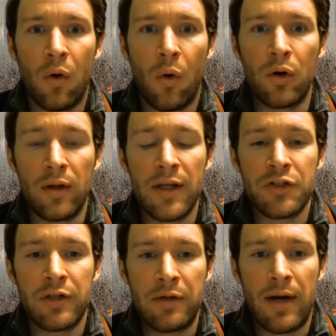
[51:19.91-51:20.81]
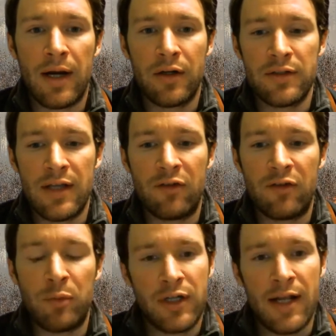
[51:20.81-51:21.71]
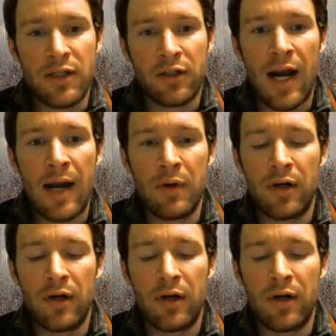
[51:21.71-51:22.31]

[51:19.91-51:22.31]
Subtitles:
oral history records that have been transcribed